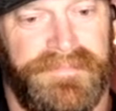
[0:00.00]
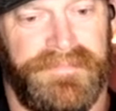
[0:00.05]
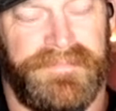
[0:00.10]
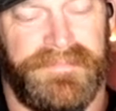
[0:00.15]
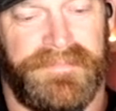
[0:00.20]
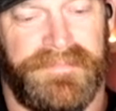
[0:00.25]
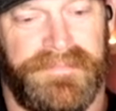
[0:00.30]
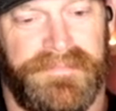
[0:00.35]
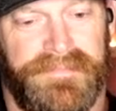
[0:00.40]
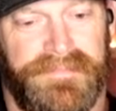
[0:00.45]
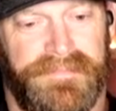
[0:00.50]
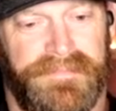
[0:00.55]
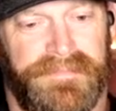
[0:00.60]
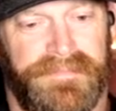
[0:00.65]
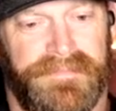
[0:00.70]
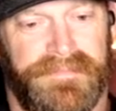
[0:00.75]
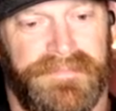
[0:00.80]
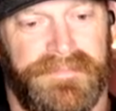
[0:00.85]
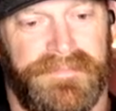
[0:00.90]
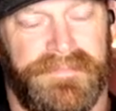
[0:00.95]

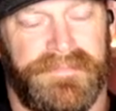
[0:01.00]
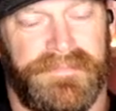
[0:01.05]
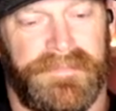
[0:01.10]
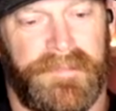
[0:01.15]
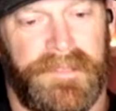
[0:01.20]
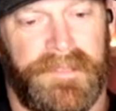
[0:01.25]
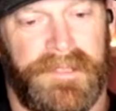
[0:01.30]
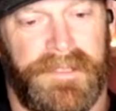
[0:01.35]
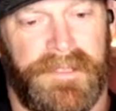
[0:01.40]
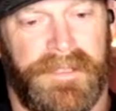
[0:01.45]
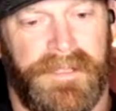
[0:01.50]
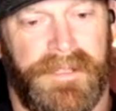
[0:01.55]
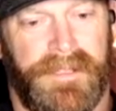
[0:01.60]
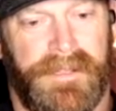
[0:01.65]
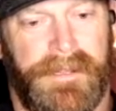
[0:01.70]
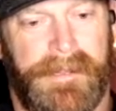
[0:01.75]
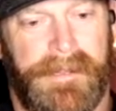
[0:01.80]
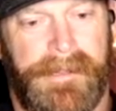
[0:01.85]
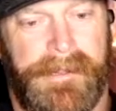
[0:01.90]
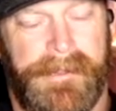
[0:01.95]

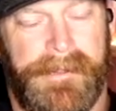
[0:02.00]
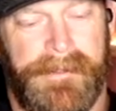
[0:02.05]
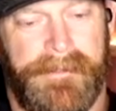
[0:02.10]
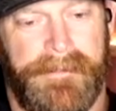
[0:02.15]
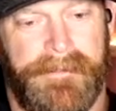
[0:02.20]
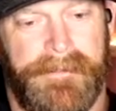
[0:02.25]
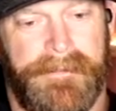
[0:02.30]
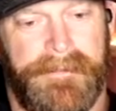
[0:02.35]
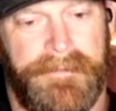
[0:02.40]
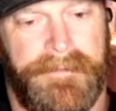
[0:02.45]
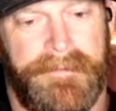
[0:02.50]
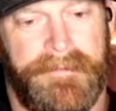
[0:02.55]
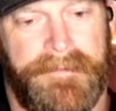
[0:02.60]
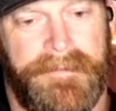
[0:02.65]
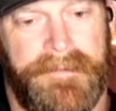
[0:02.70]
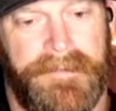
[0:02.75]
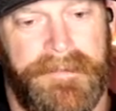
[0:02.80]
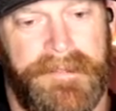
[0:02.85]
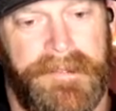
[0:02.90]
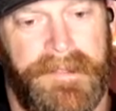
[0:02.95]

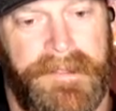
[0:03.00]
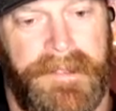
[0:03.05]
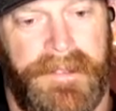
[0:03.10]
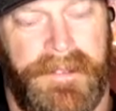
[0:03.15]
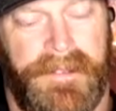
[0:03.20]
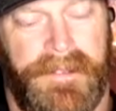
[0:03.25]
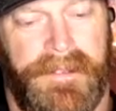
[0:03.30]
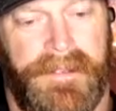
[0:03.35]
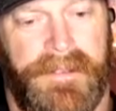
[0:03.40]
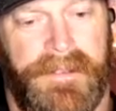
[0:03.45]
(silent)